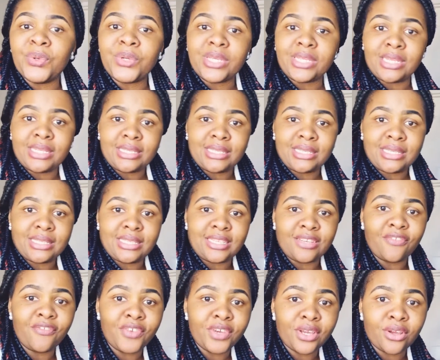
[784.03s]
it is
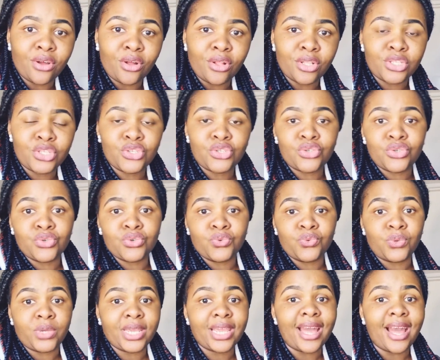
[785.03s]
difficult to
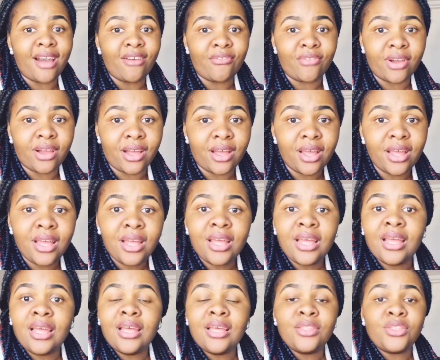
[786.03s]
recover.
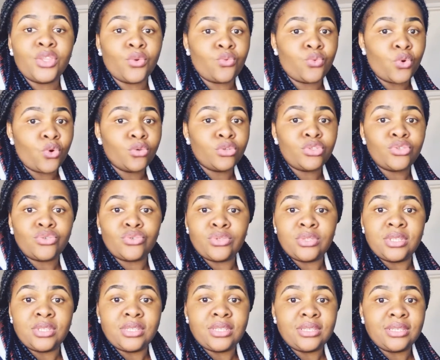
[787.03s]
The road
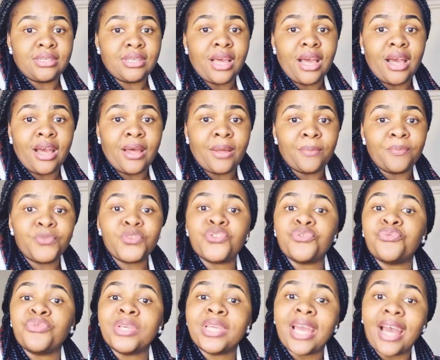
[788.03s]
to
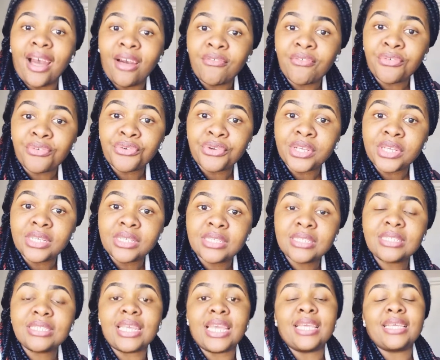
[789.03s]
recovery
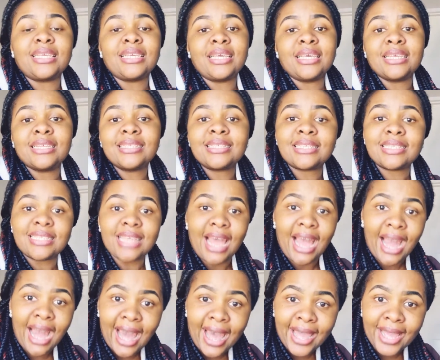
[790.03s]
takes
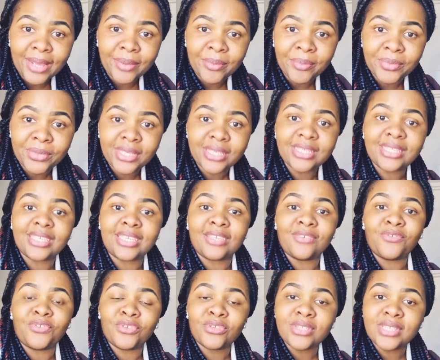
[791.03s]
time. Give
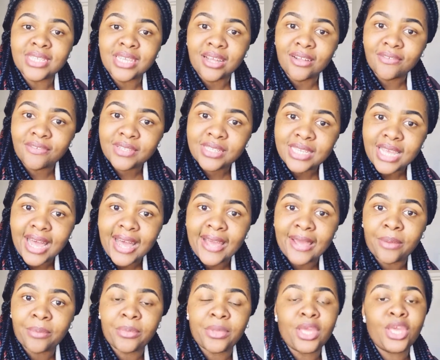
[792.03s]
yourself
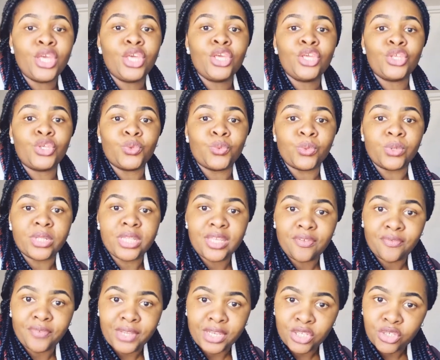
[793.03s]
time. You will
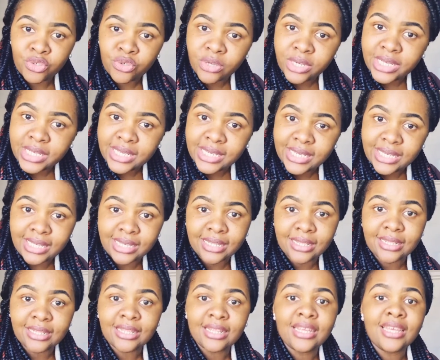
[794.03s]
eventually heal.
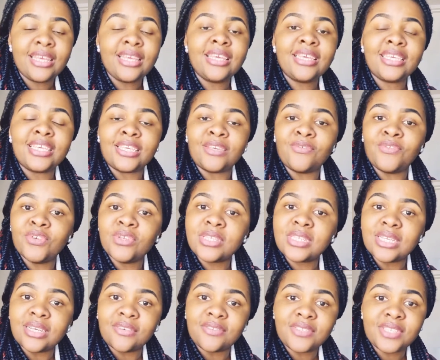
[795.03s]
Give
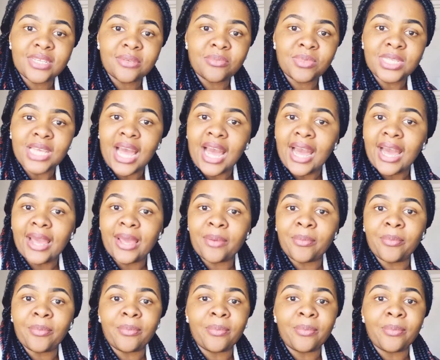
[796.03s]
yourself some time.